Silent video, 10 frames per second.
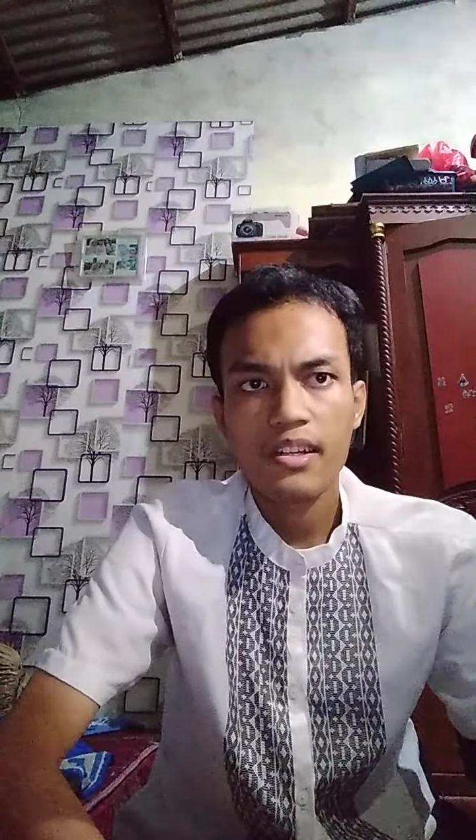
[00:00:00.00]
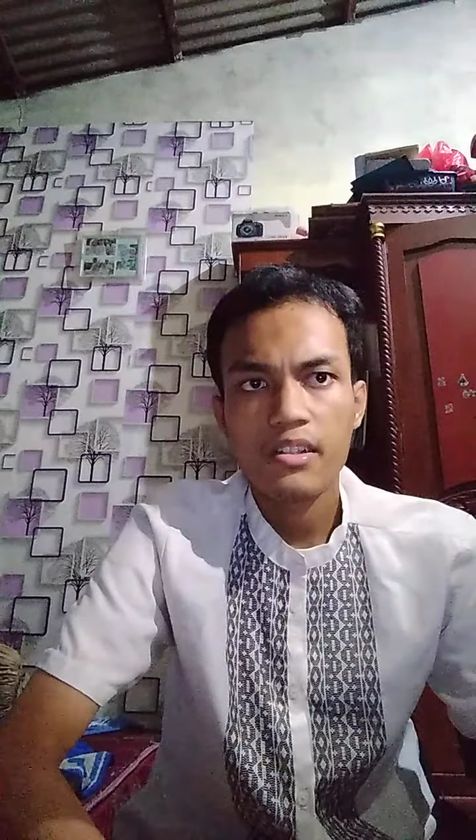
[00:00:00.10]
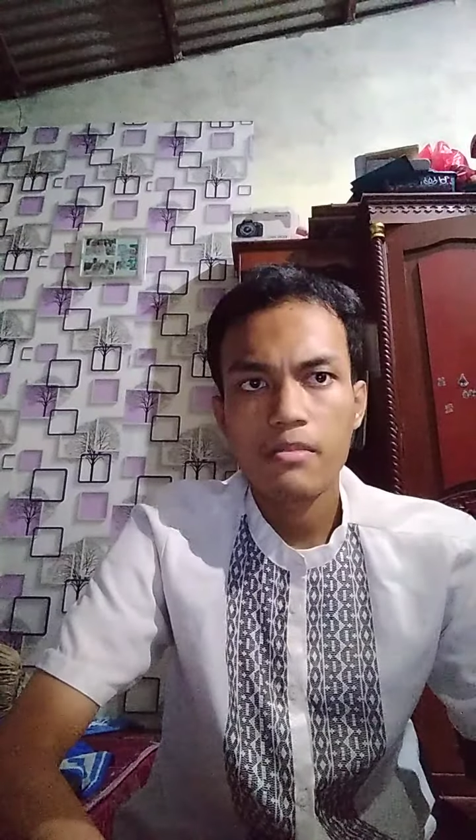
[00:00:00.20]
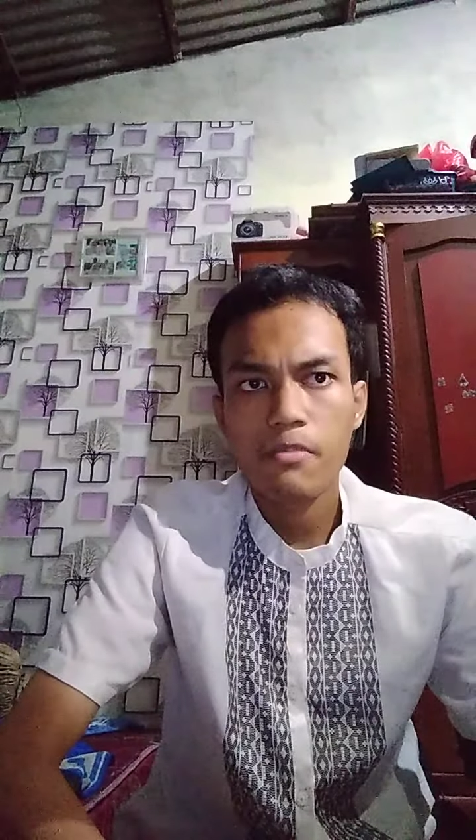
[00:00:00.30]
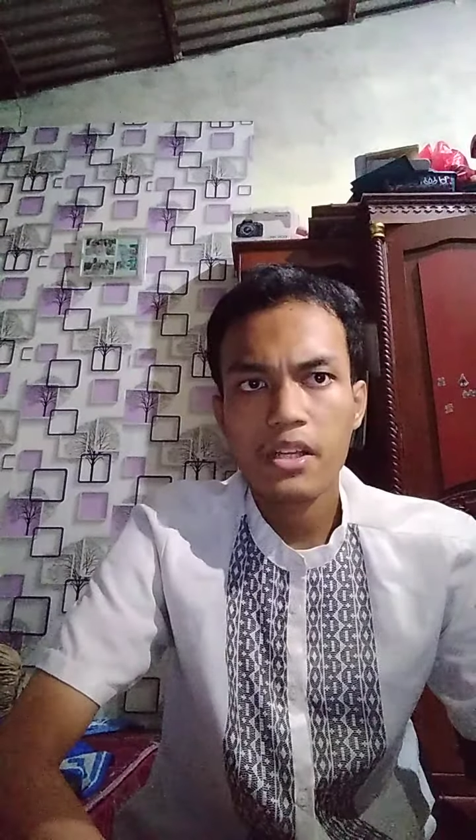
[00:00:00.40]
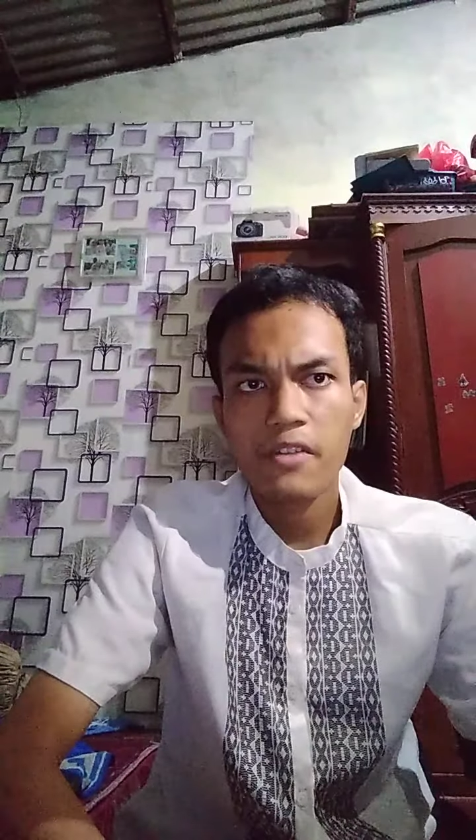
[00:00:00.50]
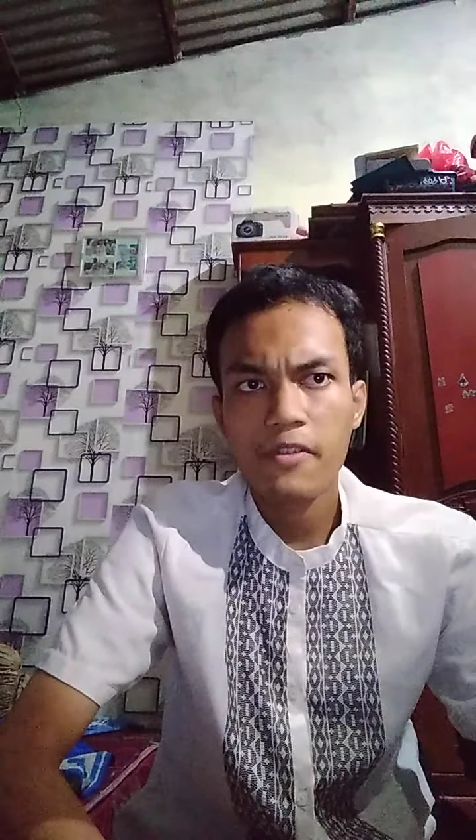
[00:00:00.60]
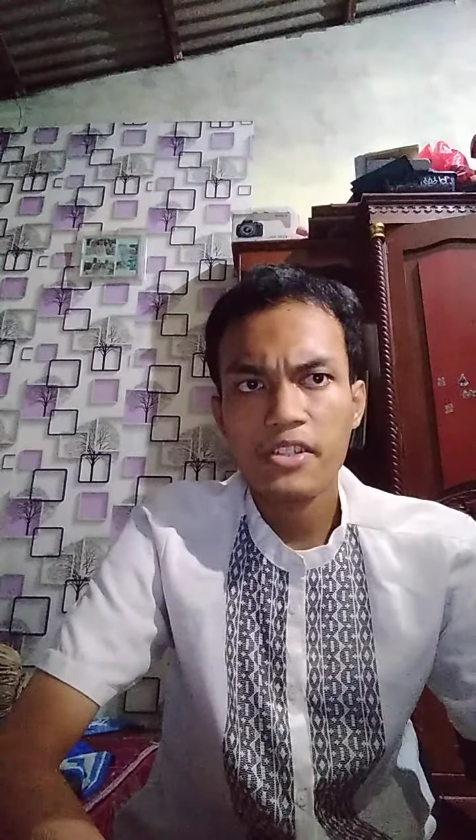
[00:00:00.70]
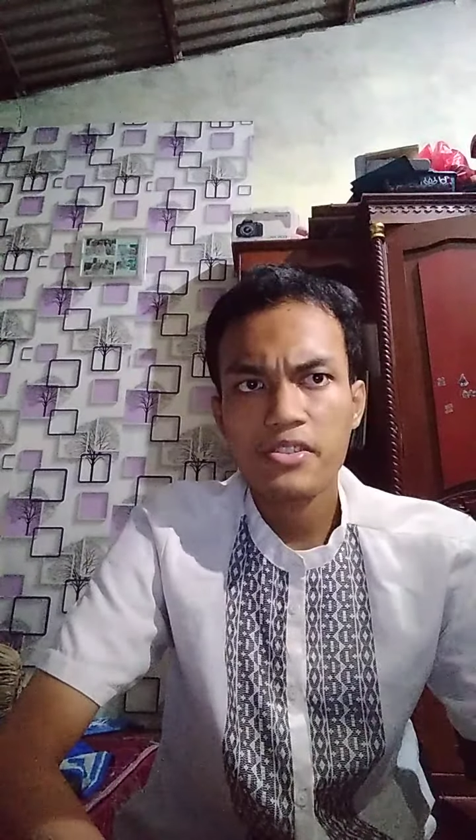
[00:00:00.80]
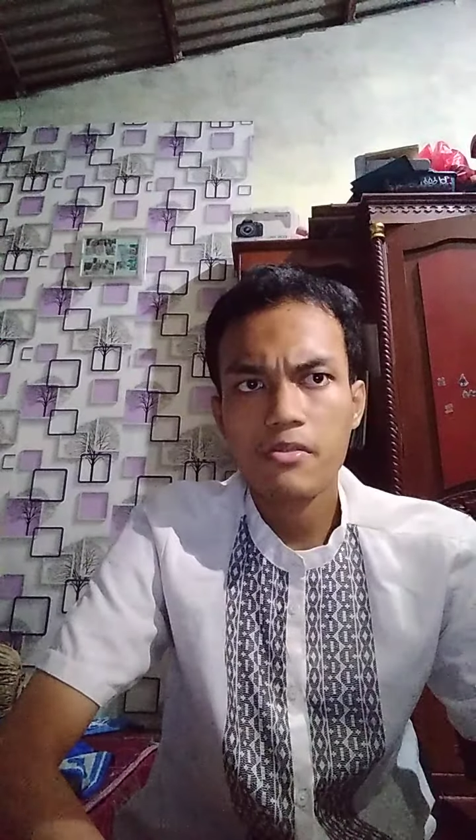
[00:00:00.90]
the
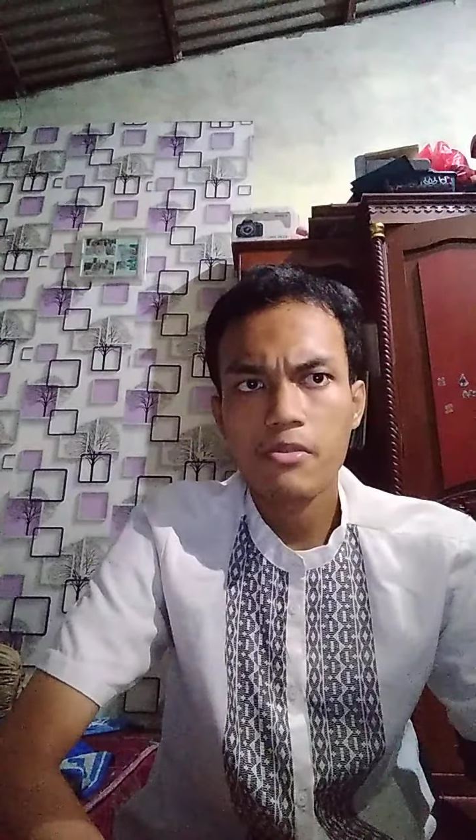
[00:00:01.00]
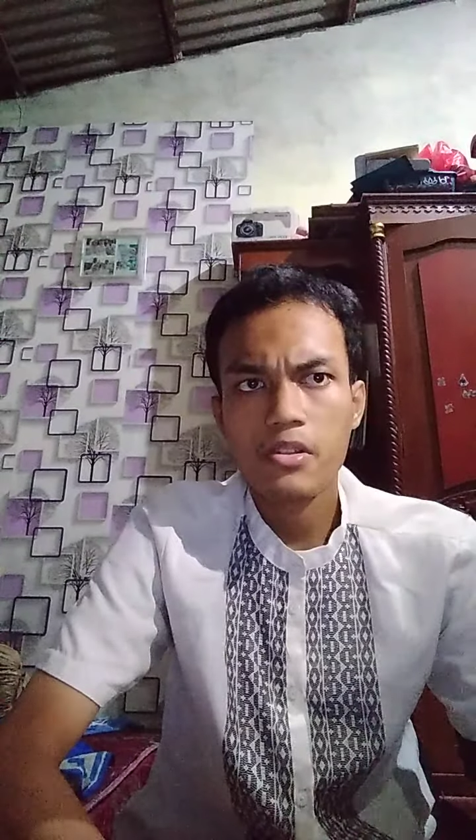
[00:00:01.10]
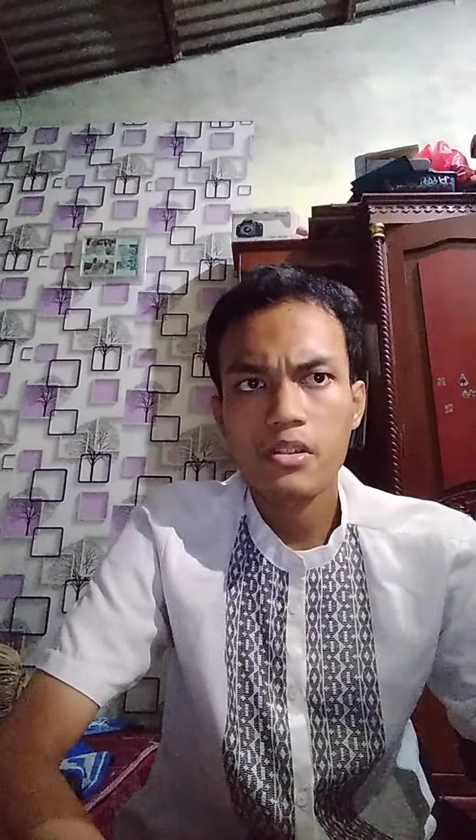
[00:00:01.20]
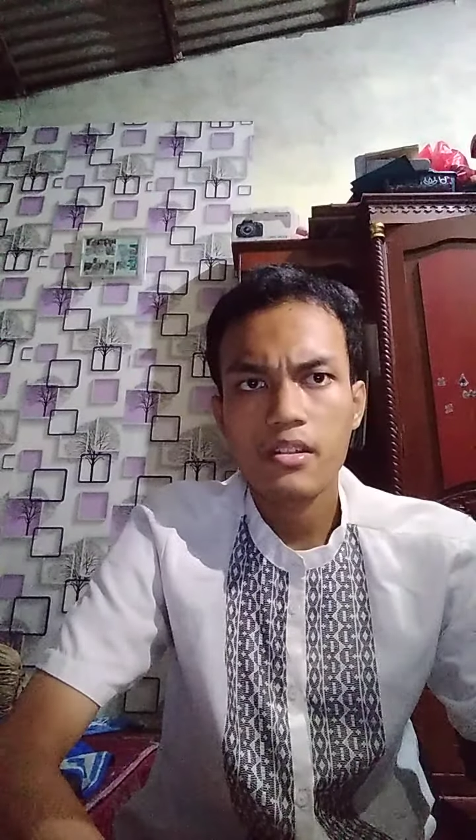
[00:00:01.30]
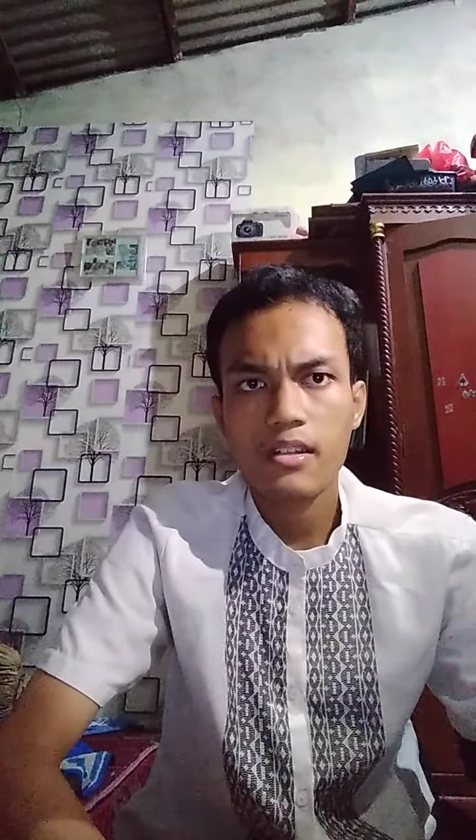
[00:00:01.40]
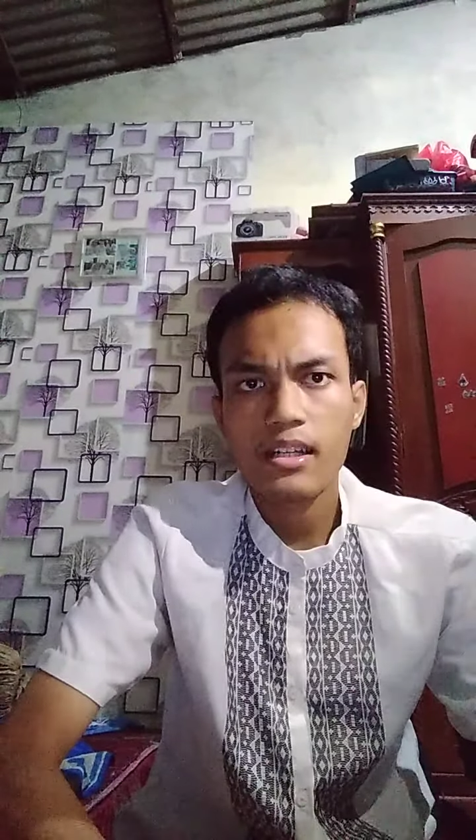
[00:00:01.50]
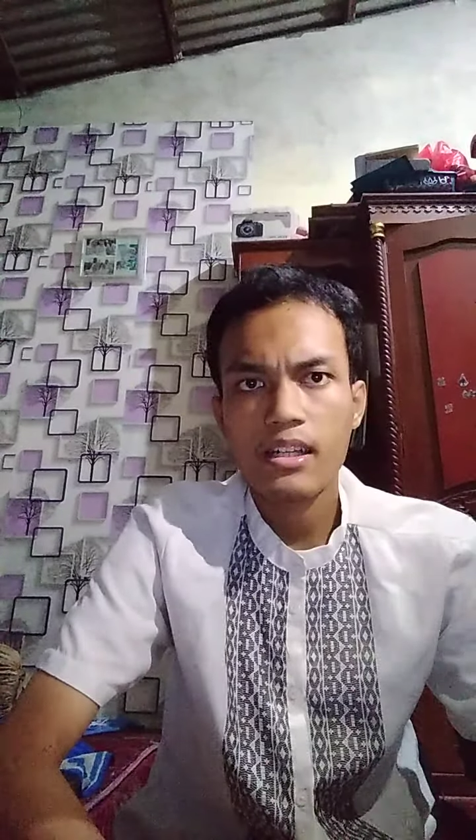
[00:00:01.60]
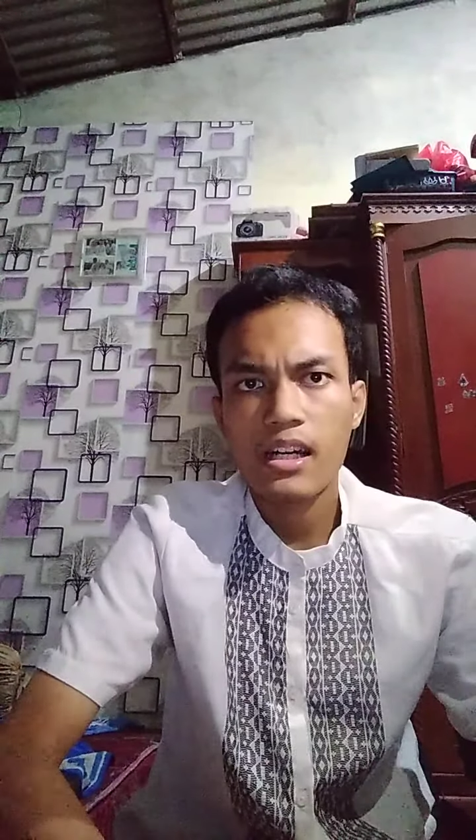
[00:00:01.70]
manufacture world, and